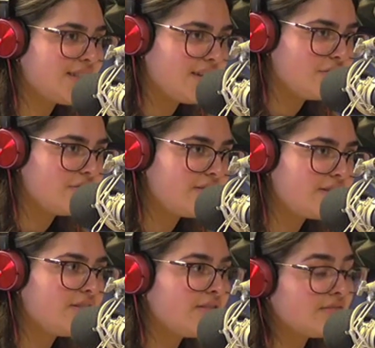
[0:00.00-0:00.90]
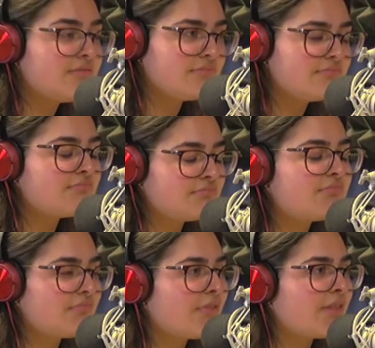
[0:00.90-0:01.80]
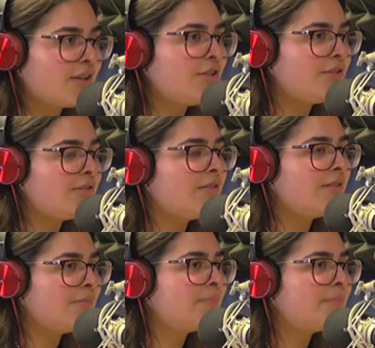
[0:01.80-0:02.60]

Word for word: skills thank you to them